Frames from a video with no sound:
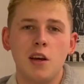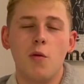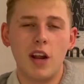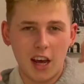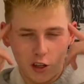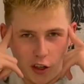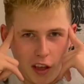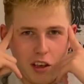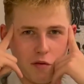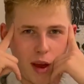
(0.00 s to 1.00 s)
When I usually
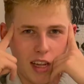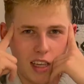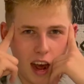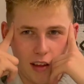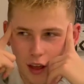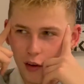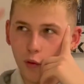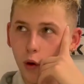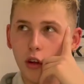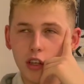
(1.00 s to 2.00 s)
think of Meta, I think of
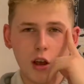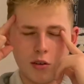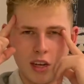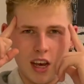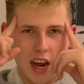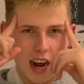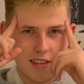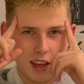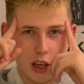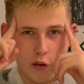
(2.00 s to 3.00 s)
Warzone and I
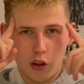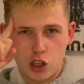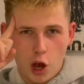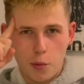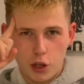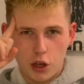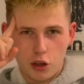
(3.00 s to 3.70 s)
think of top of the